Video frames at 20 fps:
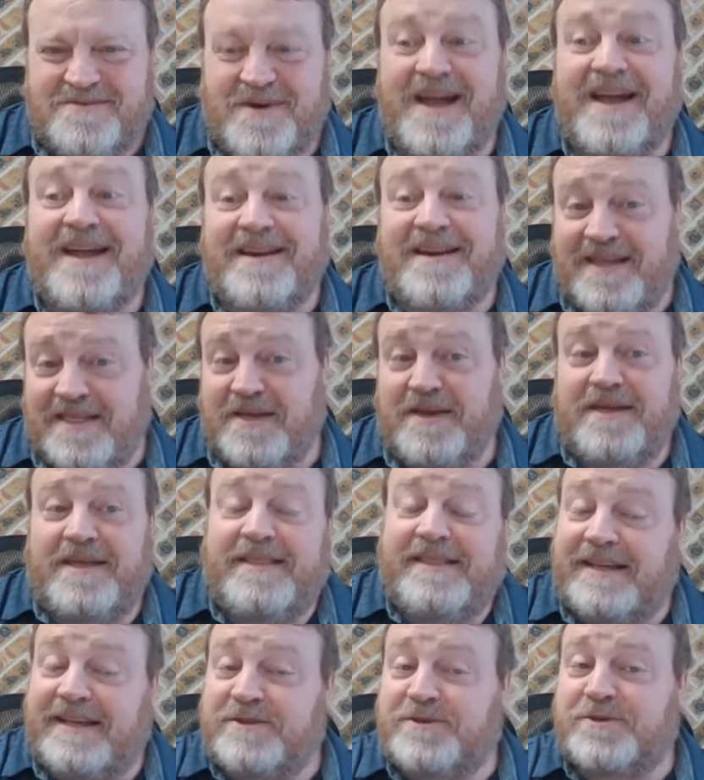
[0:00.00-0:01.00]
Right. And
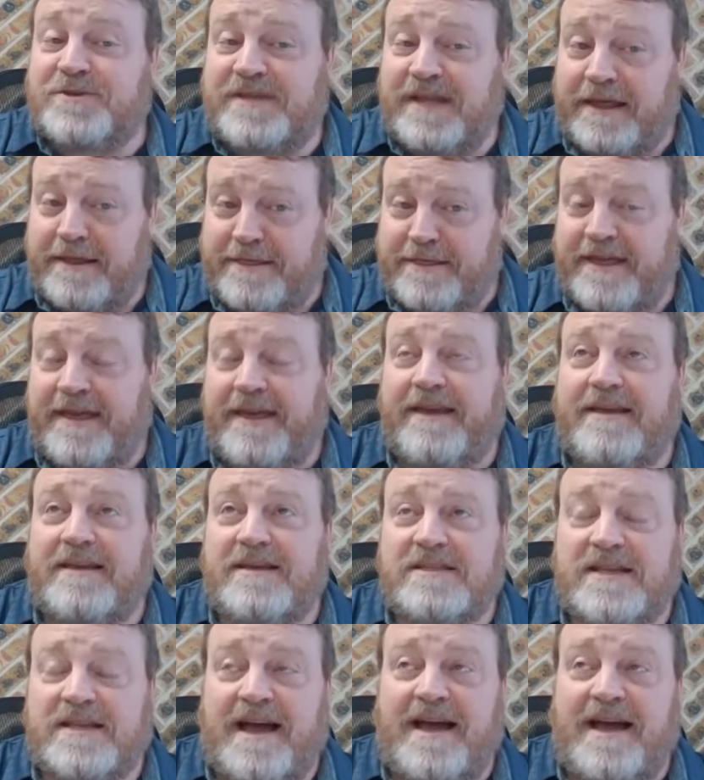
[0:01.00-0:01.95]
the interesting thing is,